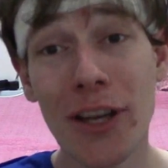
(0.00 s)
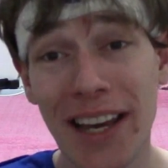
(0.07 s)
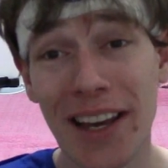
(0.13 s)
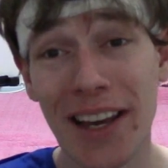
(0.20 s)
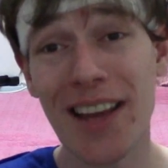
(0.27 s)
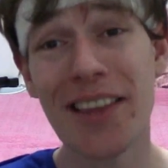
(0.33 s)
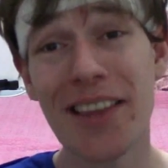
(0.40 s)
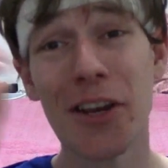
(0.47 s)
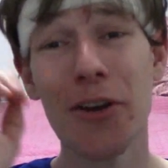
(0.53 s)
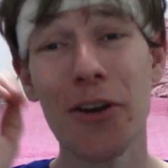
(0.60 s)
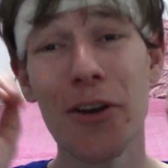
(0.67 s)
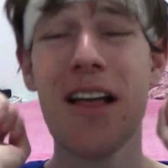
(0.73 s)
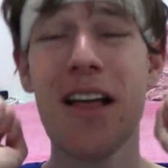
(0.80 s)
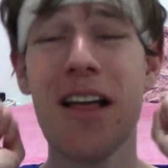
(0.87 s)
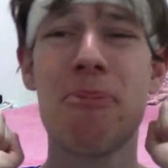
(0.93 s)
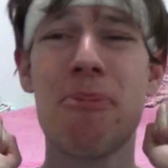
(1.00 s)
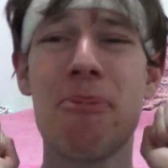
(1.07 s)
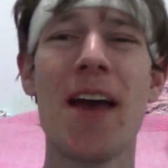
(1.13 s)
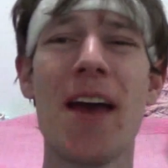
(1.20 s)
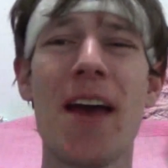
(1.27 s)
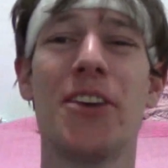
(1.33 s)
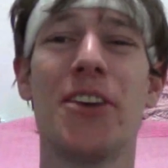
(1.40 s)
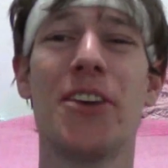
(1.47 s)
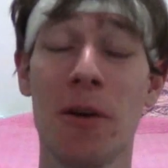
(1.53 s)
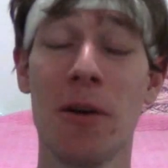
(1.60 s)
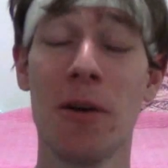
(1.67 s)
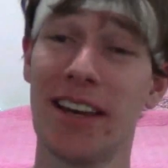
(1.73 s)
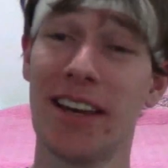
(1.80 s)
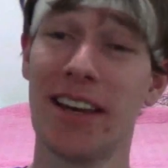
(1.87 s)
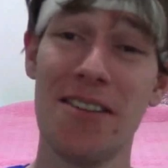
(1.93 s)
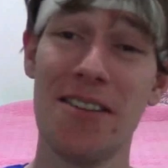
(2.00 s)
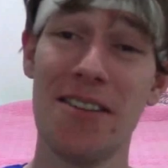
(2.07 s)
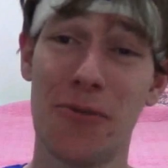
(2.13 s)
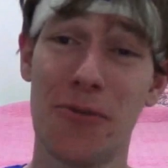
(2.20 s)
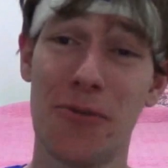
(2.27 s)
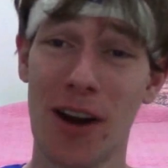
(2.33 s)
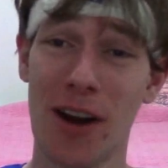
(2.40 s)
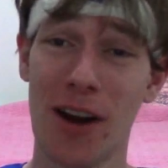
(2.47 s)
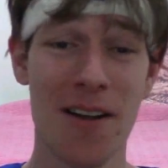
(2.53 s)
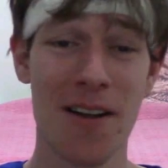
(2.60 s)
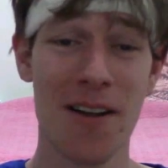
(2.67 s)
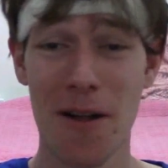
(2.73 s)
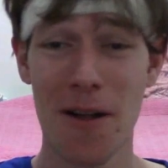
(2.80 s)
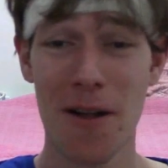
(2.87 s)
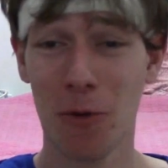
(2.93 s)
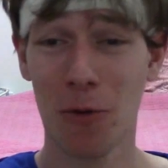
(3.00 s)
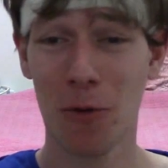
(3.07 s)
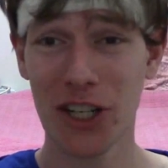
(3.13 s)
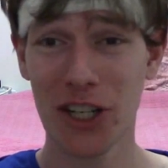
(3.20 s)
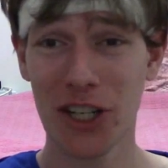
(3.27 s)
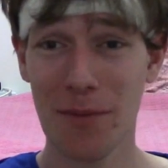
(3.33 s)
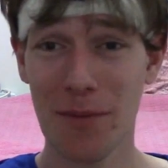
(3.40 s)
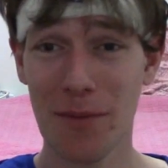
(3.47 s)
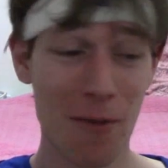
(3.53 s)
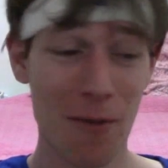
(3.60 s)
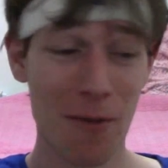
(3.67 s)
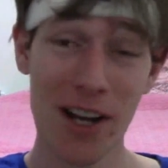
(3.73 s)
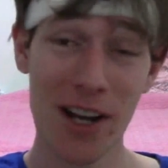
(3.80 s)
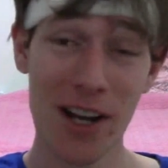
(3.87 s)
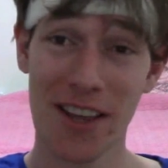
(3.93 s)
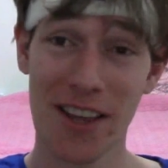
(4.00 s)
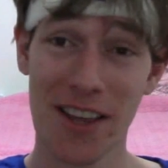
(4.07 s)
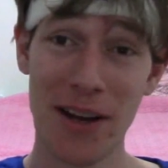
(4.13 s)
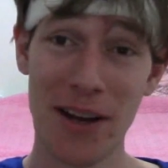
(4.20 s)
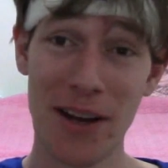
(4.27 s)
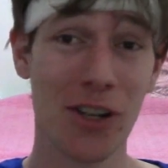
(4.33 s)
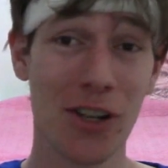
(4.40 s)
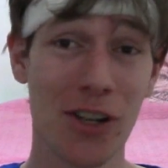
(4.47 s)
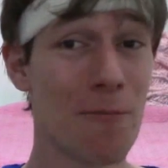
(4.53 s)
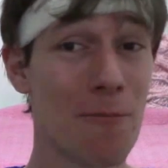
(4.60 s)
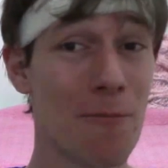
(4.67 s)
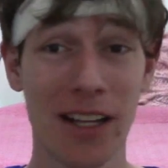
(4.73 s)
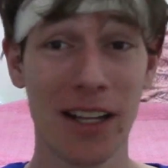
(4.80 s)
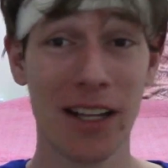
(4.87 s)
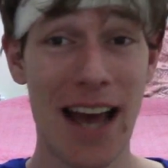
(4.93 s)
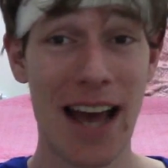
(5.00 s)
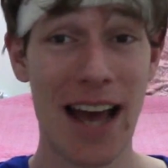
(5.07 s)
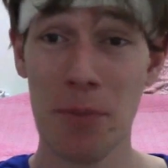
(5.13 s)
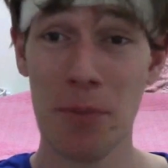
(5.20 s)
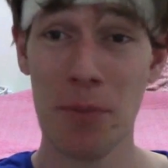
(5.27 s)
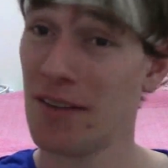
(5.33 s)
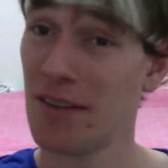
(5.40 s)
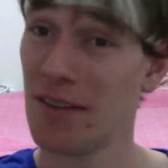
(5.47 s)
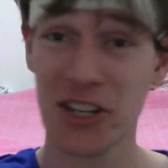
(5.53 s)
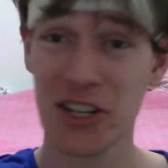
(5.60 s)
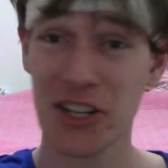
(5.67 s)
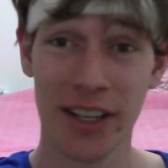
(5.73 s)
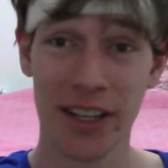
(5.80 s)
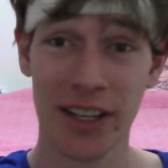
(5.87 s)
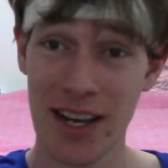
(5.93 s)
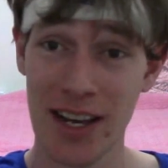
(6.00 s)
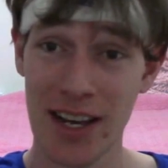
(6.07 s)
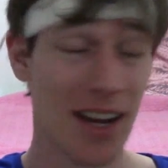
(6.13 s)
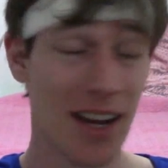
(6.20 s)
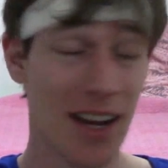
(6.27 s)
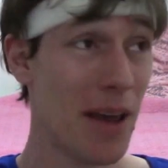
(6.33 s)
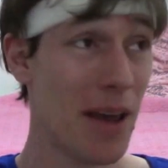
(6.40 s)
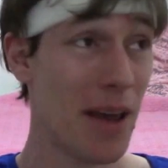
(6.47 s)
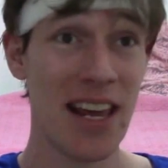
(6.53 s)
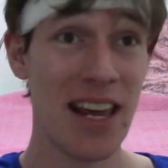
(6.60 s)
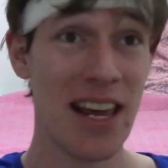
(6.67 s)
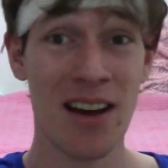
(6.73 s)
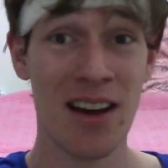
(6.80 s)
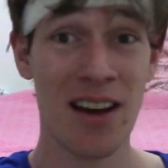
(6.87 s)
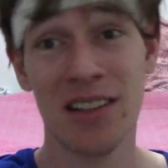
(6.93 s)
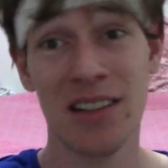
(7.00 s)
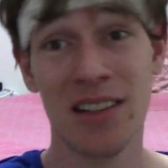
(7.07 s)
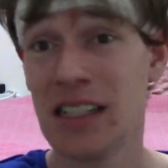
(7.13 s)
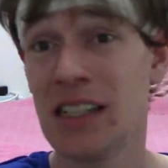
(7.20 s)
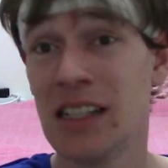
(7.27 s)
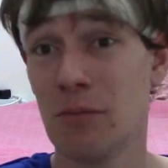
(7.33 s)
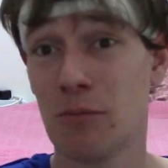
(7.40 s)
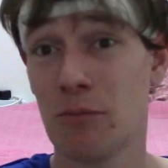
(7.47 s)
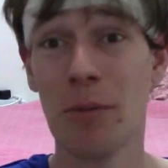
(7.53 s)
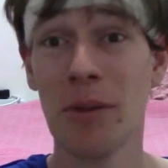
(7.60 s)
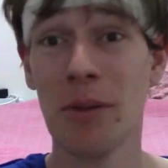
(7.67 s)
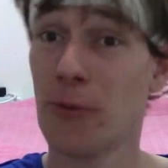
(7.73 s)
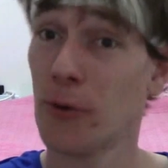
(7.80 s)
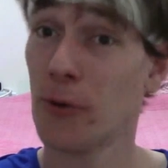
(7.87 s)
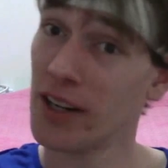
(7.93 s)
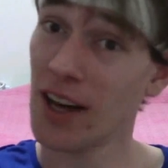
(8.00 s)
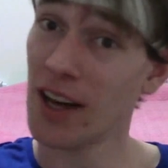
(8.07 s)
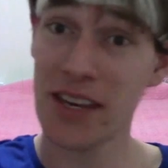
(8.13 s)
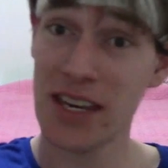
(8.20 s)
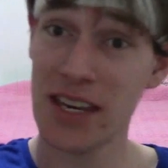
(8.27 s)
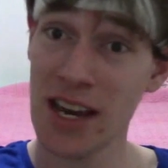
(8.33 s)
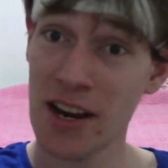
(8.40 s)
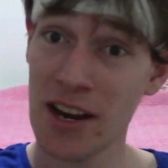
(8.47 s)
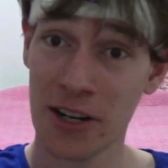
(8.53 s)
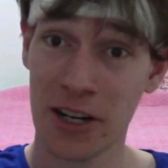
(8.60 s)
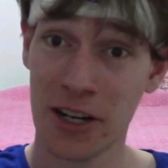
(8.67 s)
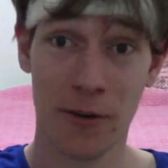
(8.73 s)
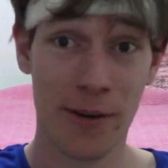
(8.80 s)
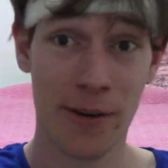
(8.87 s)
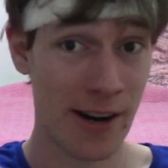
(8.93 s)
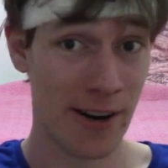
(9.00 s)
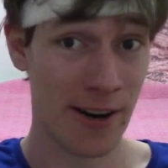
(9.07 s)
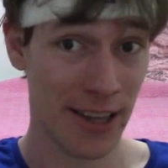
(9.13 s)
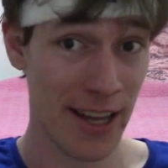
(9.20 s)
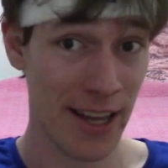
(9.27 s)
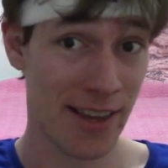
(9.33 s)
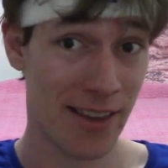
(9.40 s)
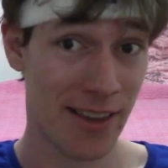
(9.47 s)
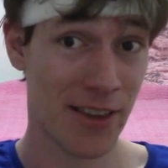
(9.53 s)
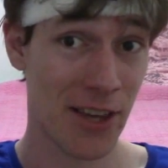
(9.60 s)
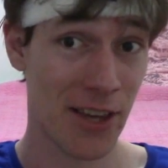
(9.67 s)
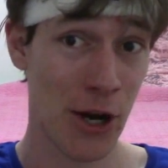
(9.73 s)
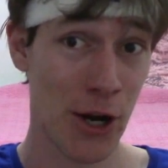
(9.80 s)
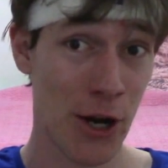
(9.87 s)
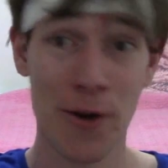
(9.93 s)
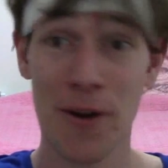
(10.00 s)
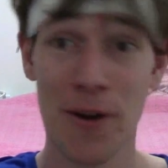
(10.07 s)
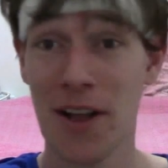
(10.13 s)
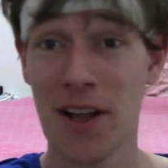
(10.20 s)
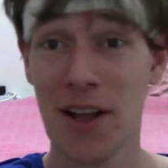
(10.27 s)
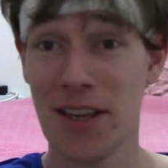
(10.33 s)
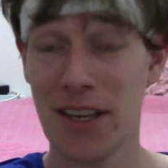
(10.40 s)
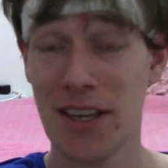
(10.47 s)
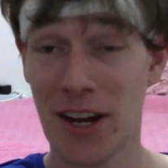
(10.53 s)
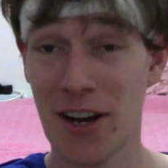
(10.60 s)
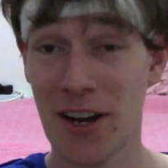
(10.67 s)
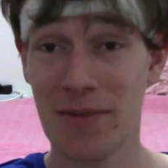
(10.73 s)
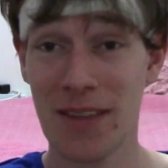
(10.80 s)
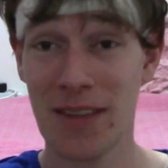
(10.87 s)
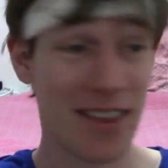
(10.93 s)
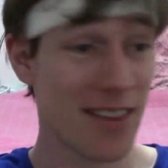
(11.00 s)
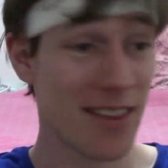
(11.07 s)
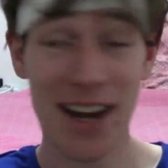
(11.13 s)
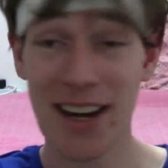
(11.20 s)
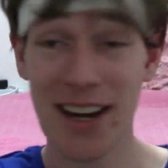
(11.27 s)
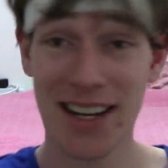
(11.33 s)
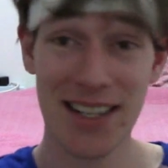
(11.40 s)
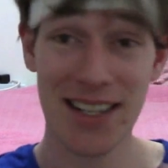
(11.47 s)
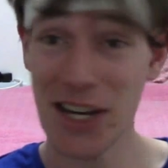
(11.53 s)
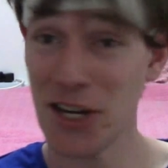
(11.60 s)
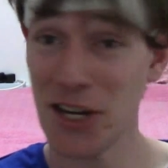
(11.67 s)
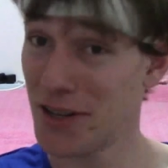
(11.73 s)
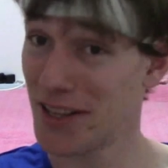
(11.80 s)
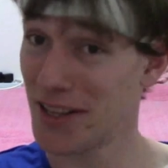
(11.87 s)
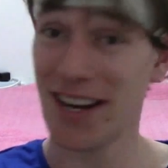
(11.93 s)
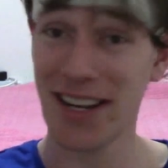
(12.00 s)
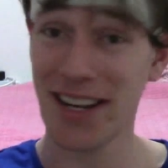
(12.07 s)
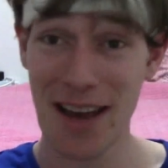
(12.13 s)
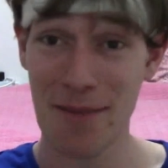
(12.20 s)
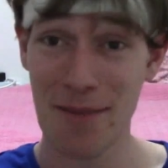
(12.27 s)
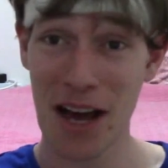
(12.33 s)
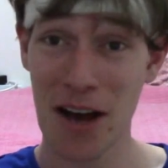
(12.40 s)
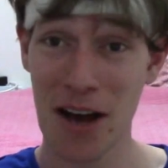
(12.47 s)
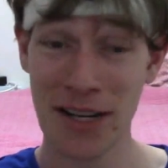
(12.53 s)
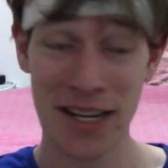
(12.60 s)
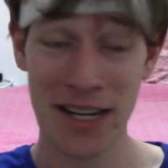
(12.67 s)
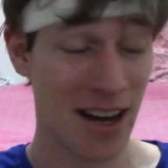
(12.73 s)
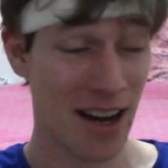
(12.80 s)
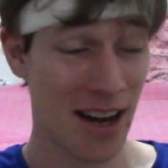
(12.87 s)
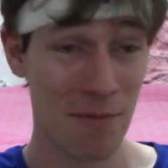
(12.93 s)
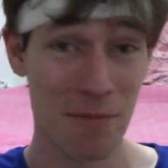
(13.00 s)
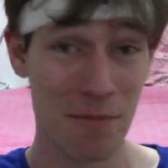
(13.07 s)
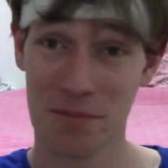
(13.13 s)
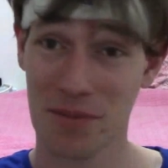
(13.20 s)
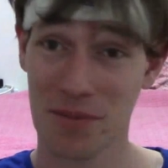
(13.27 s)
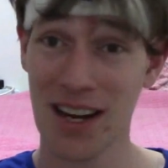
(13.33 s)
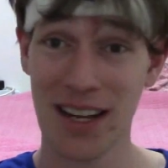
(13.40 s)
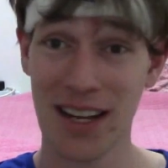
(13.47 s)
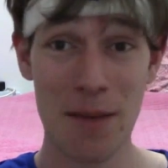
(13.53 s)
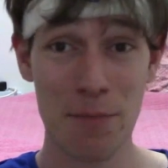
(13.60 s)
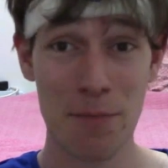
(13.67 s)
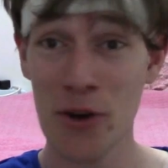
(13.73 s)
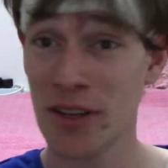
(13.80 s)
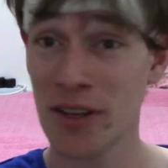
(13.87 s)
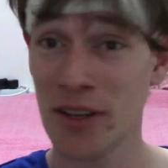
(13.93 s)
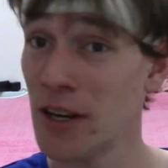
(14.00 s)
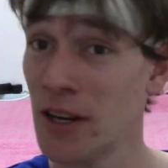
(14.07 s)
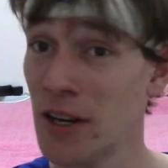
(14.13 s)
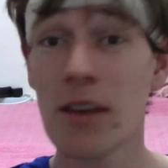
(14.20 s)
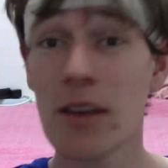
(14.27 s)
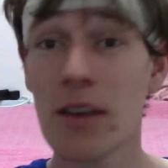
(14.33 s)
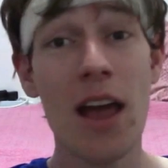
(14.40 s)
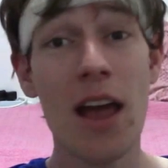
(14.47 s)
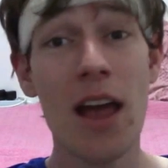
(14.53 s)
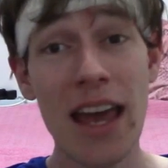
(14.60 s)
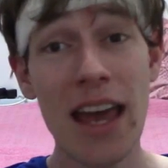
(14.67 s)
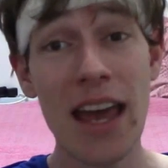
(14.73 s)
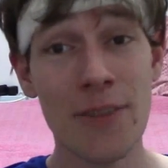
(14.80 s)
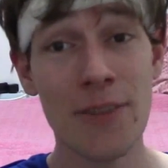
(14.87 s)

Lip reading: Okay guys, so thank you once again for watching my 1 year special. I'm really happy. I'm actually going to be here probably for another year in Korea at least. So, you know, this is going to continue. It's going to keep going. I'm going to keep posting videos.